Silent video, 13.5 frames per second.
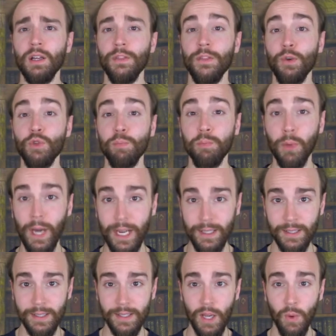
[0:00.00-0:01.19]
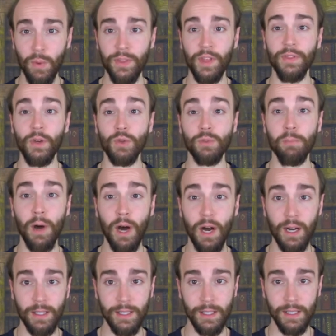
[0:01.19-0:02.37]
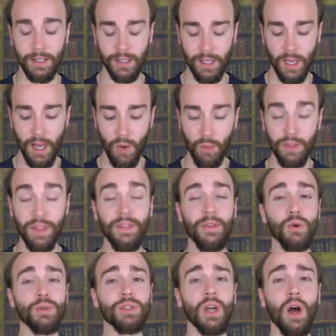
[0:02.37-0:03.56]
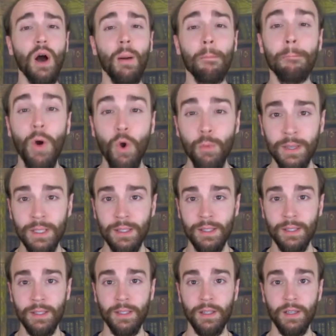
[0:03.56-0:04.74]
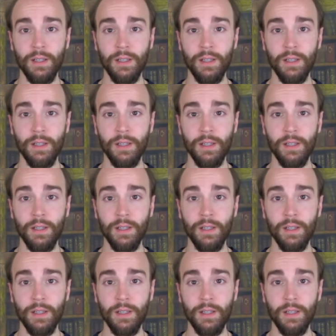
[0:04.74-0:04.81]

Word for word: those breaks, within those pauses, within those moments